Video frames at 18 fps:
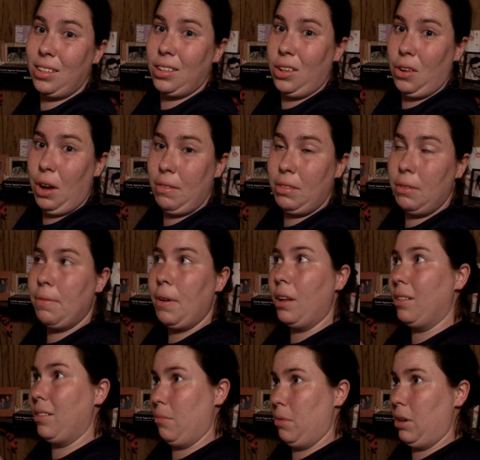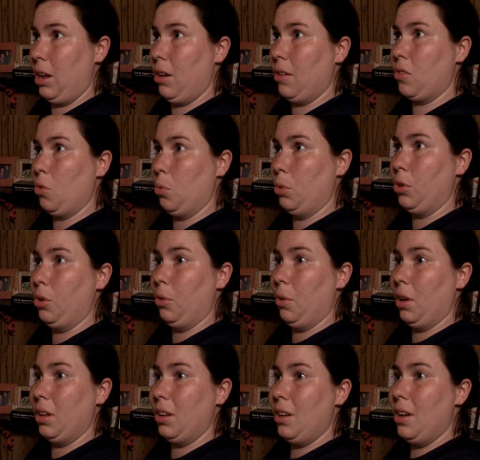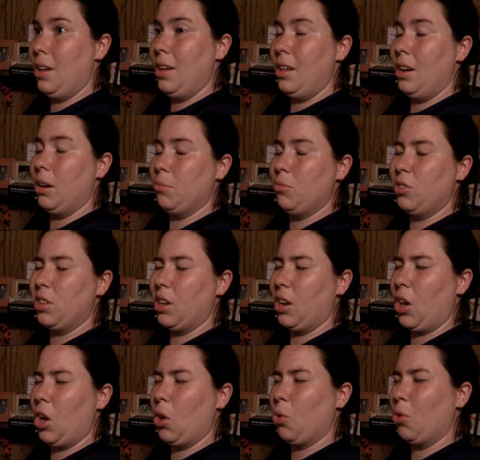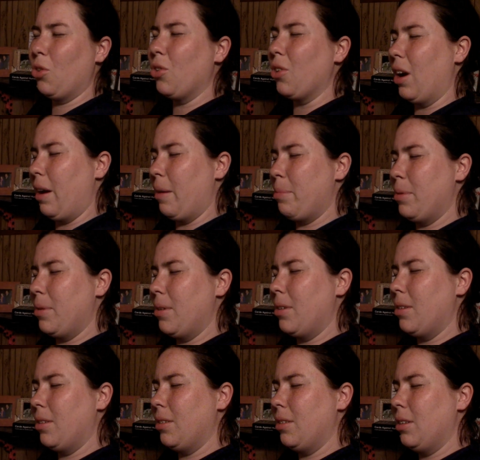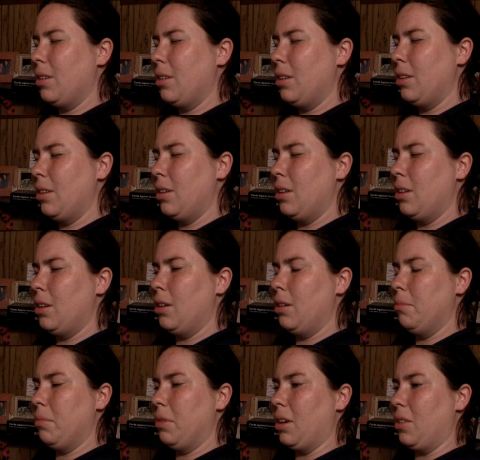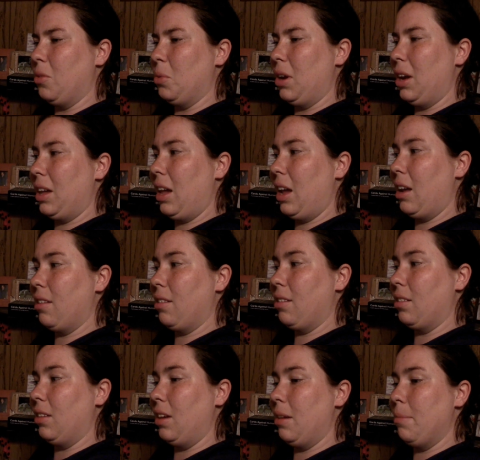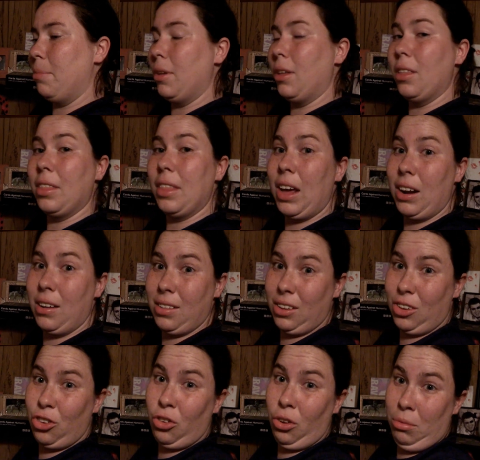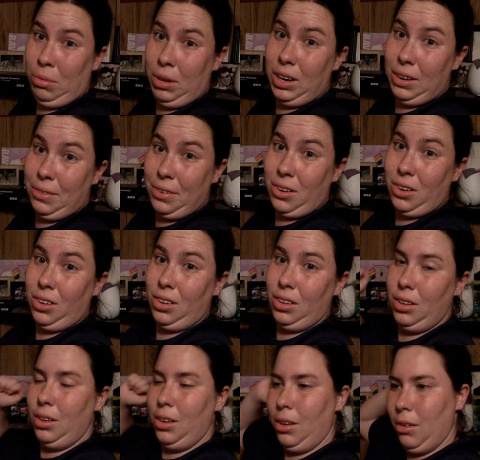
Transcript: So I have to find somebody else who will do it. I'm just like, "Oh crap." Because when I can't sleep, that is extremely difficult.